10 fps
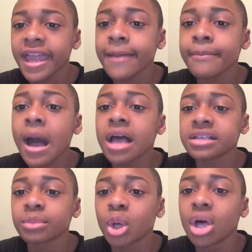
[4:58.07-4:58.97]

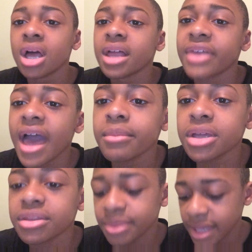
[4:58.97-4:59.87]
Impossible. That
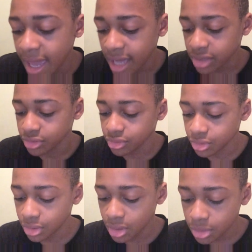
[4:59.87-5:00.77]
must be
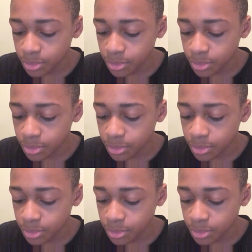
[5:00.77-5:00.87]
hackers.